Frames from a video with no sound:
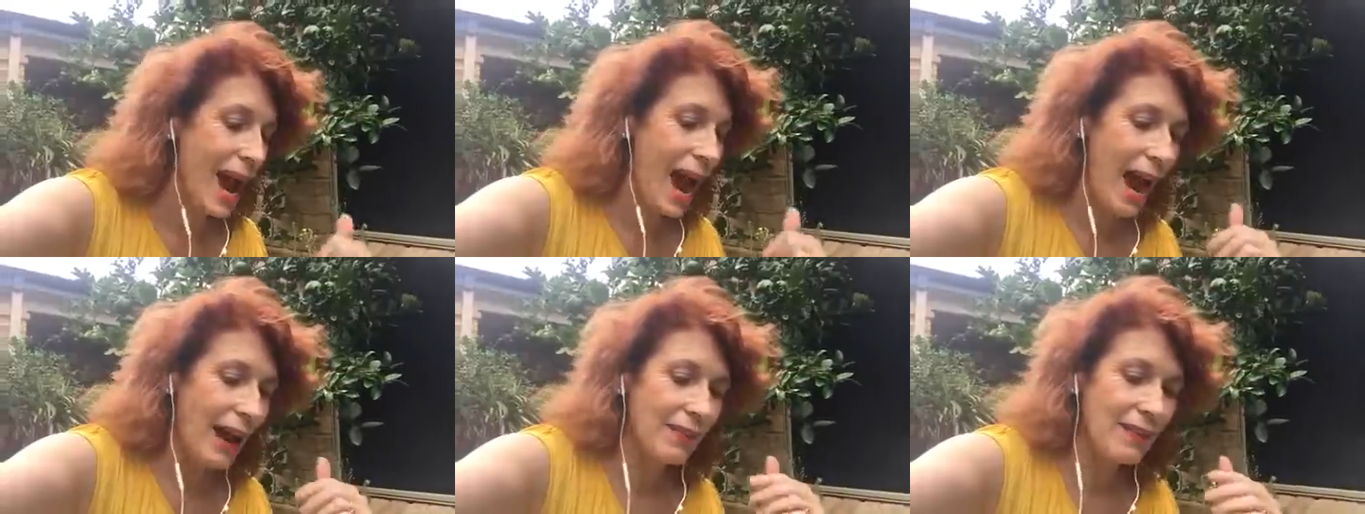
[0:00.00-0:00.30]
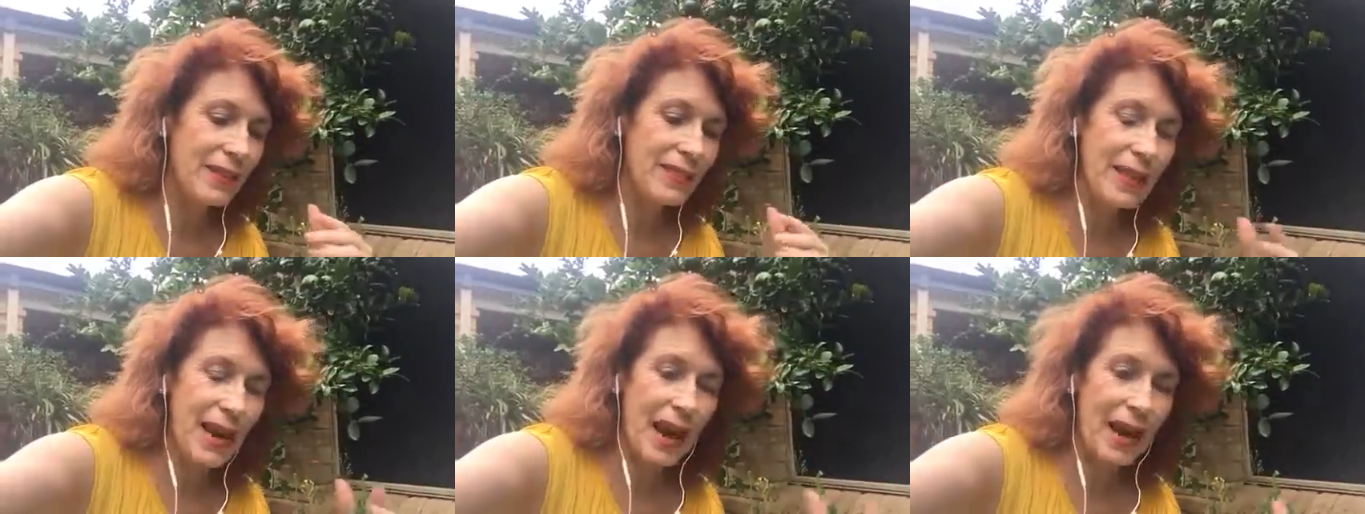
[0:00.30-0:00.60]
And
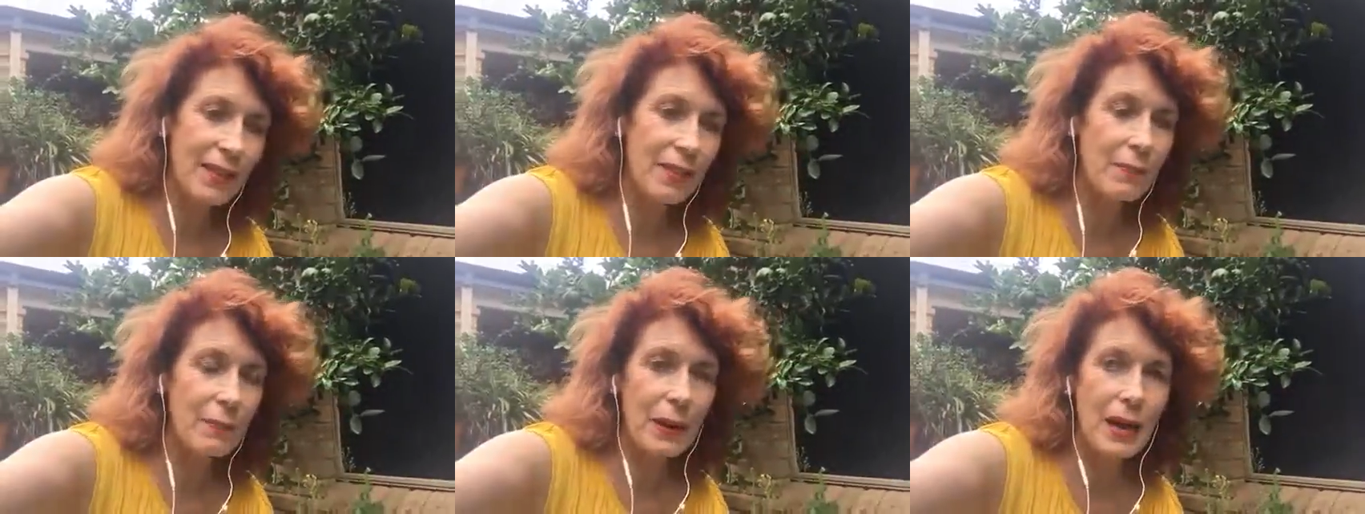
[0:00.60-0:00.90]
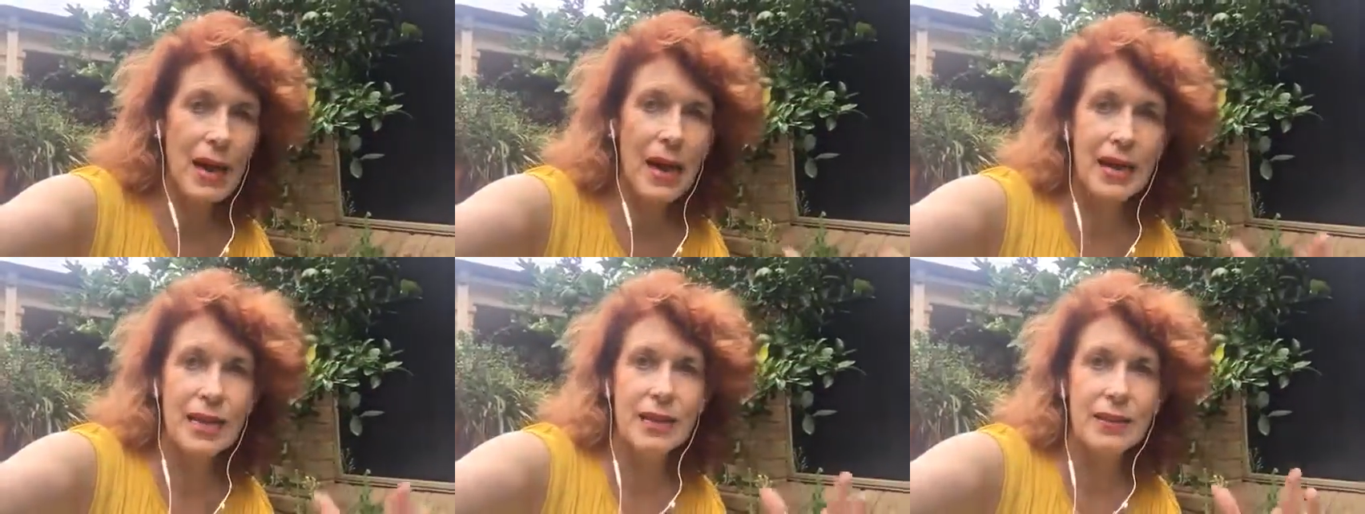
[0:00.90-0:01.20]
then
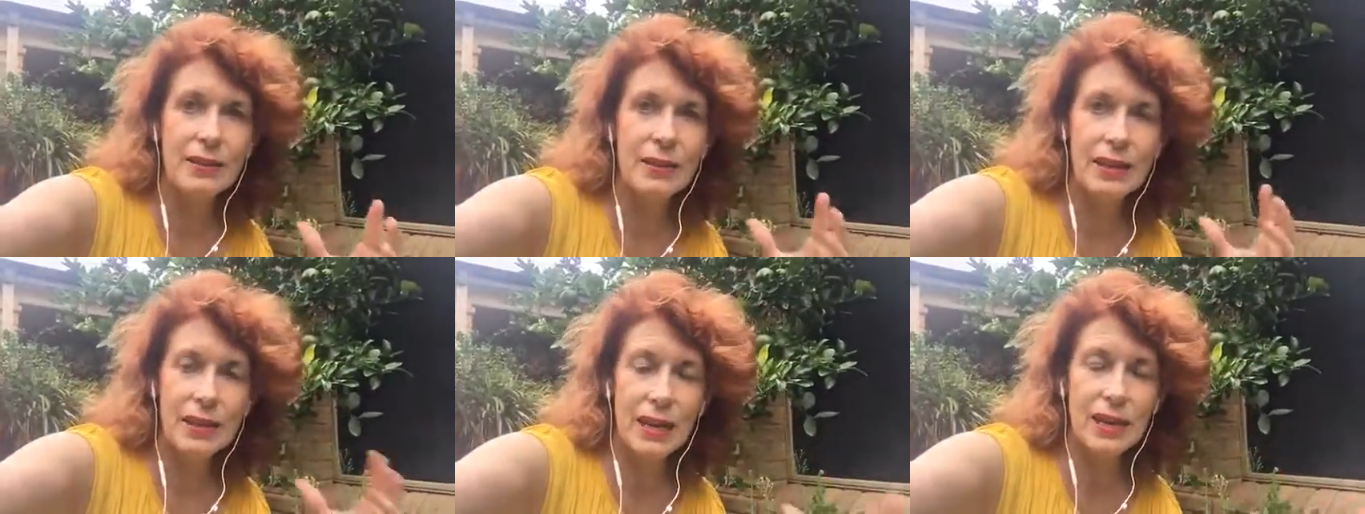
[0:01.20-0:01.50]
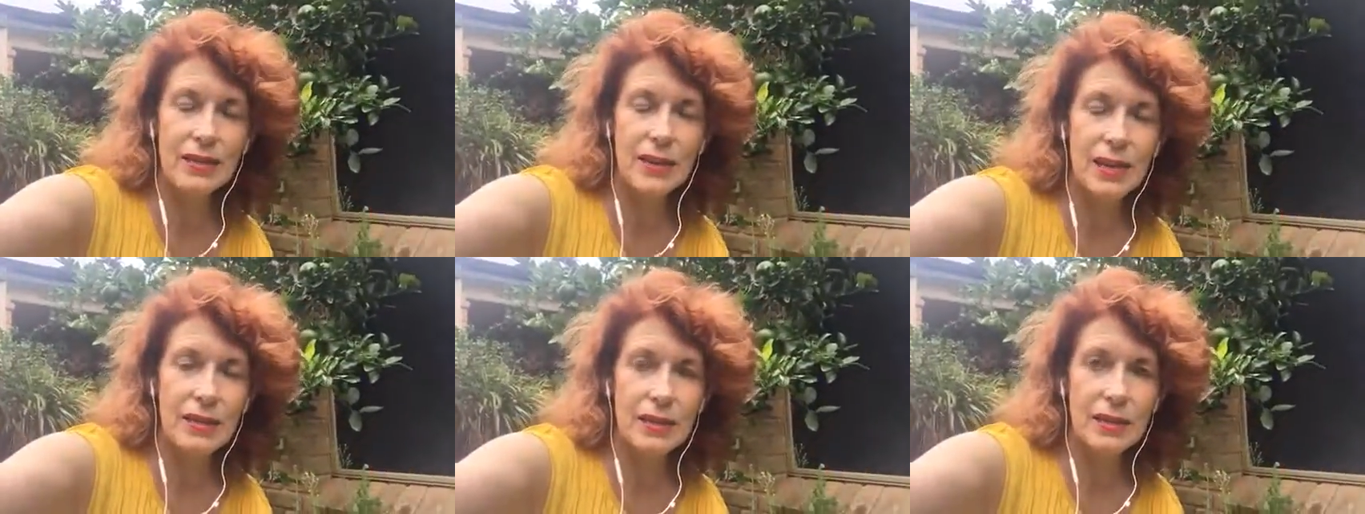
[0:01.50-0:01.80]

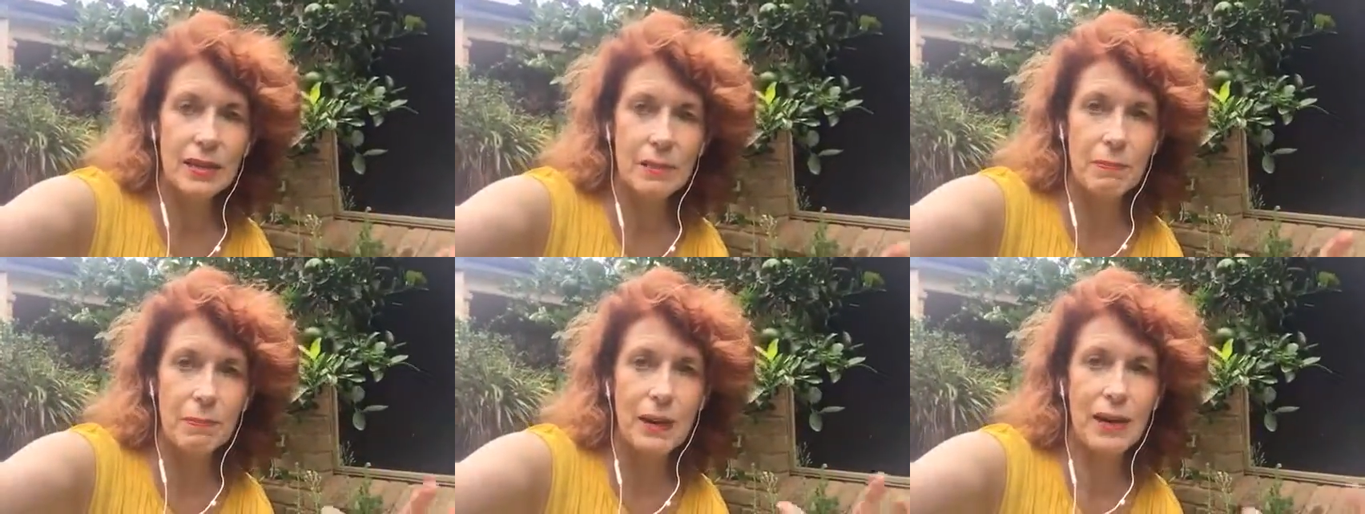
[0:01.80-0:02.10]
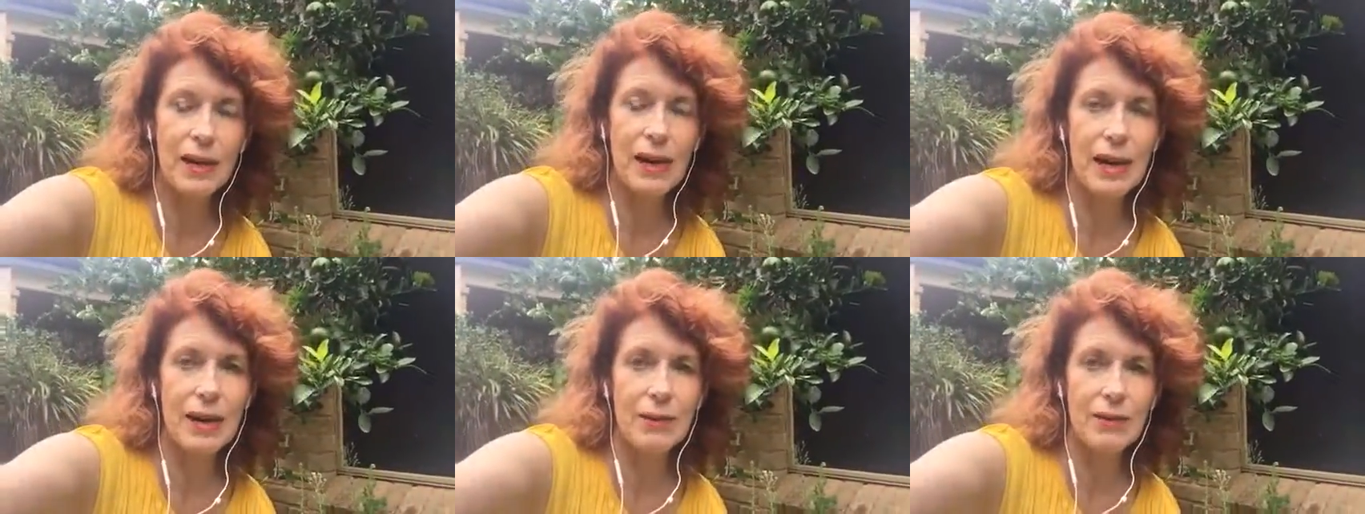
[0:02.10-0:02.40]
another
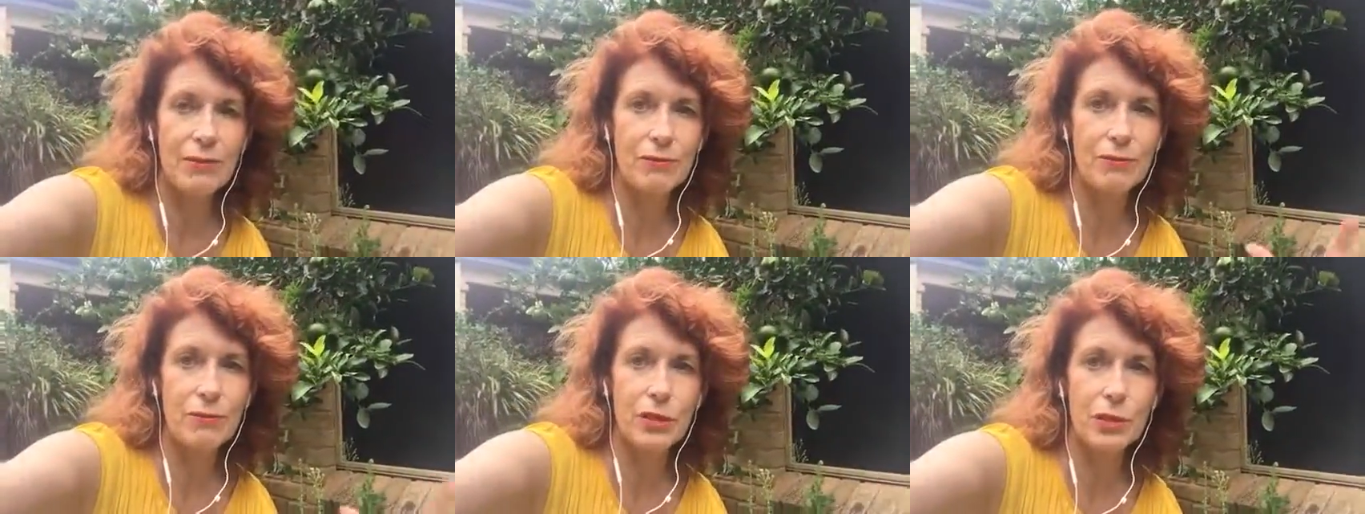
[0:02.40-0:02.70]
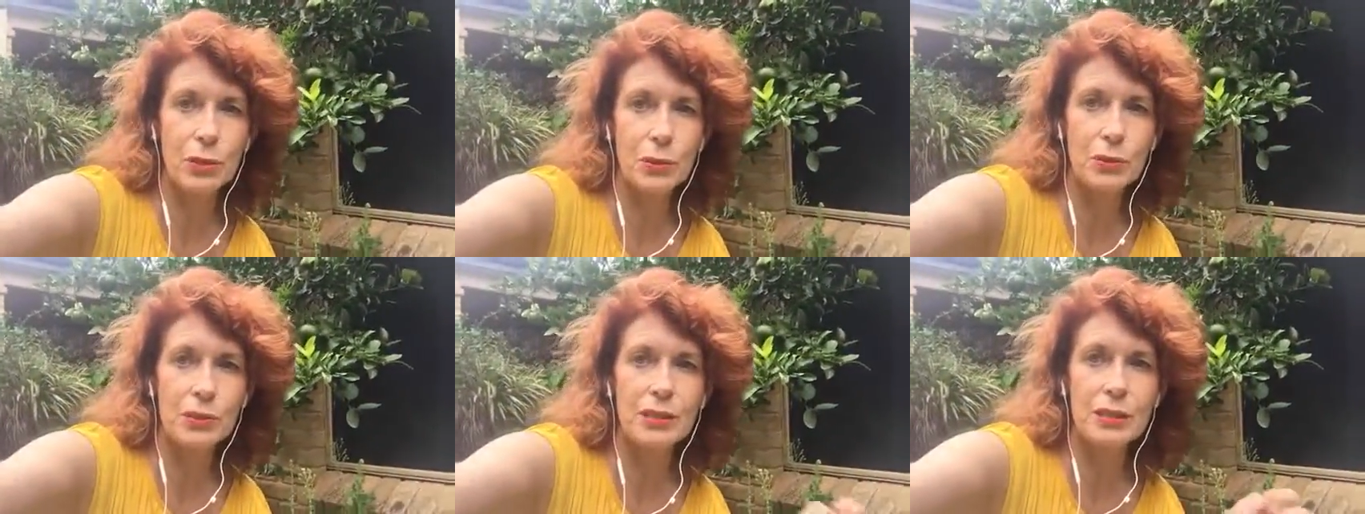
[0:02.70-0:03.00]
part of
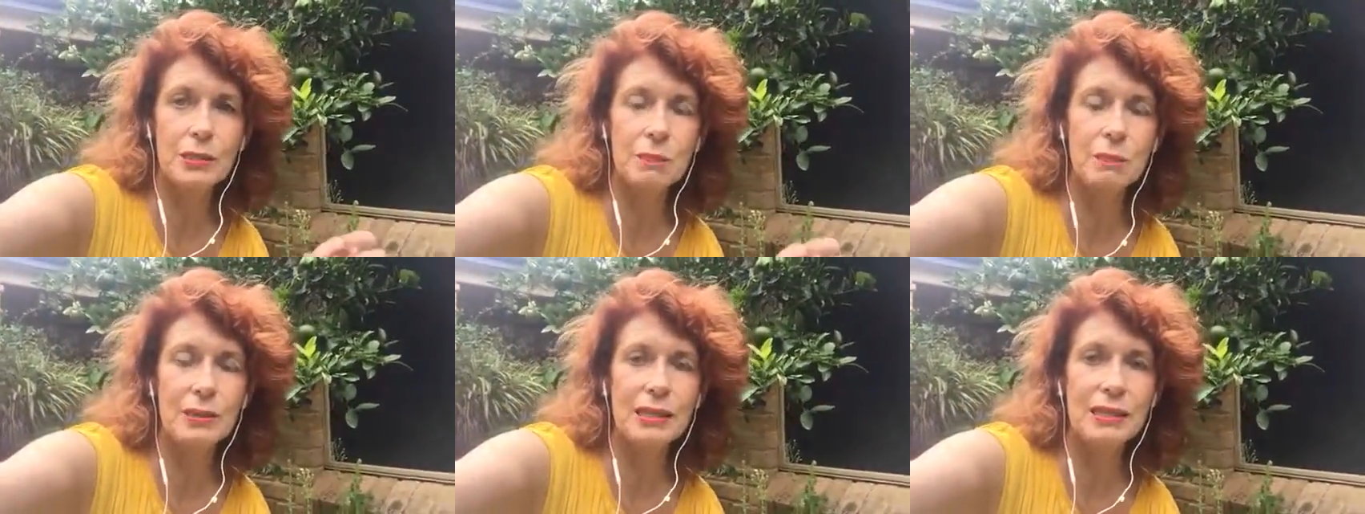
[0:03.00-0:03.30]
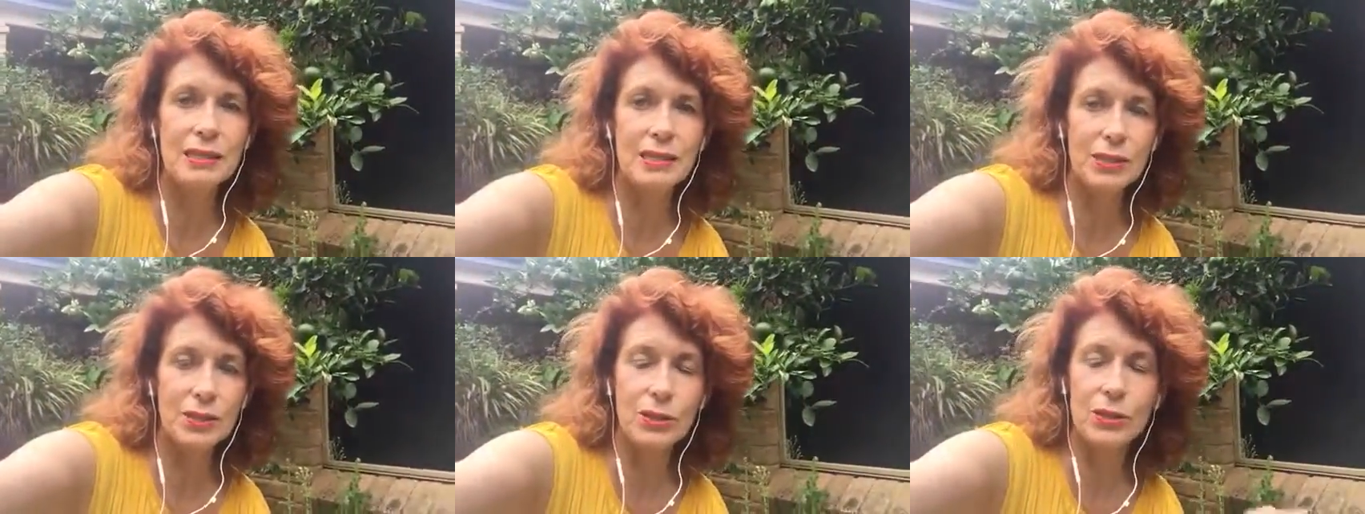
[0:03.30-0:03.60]
rituals is
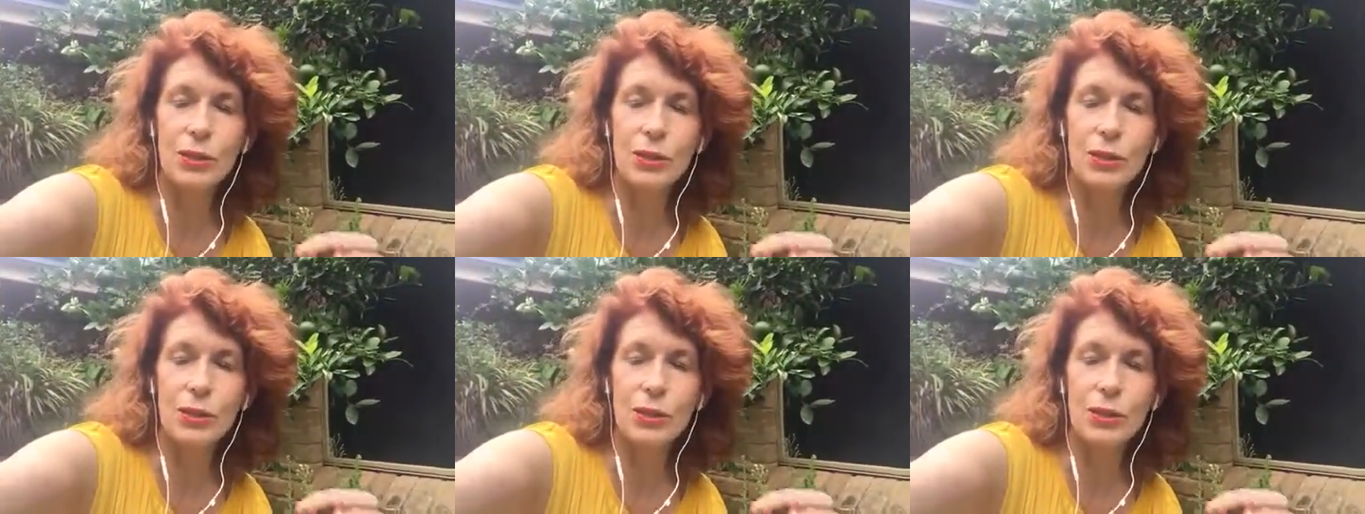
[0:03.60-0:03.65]
business.